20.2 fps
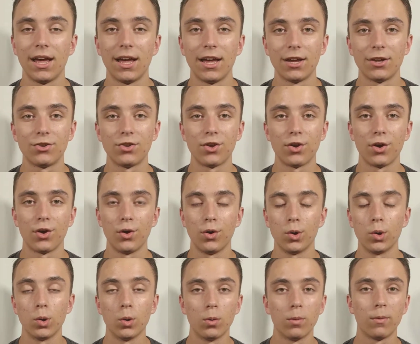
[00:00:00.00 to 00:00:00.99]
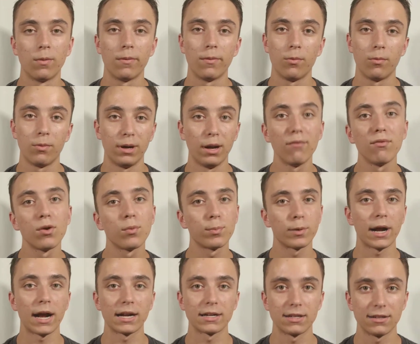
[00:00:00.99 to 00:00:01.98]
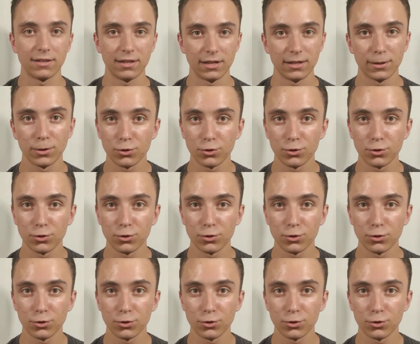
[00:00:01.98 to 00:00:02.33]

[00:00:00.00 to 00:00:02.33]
So whenever you're practicing,